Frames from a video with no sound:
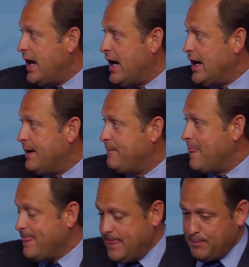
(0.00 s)

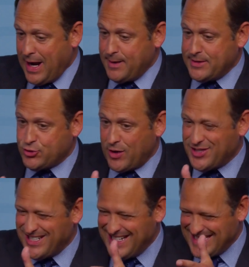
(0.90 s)
The Biden
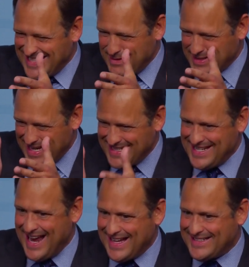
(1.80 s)
administration seems
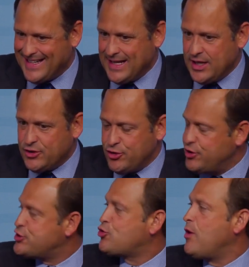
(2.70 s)
intent to
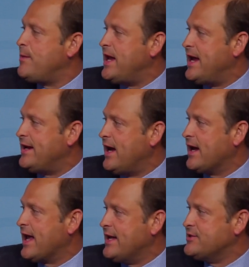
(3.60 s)
discriminate
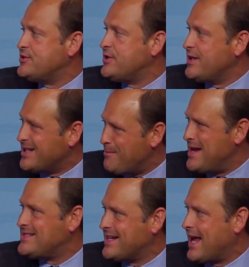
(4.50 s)
against
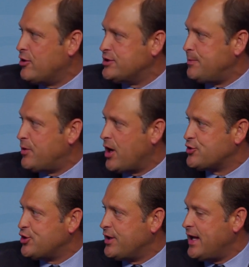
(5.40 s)
domestic energy
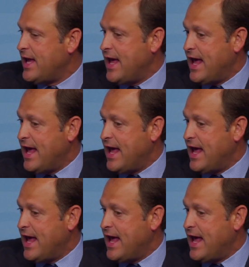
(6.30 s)
production.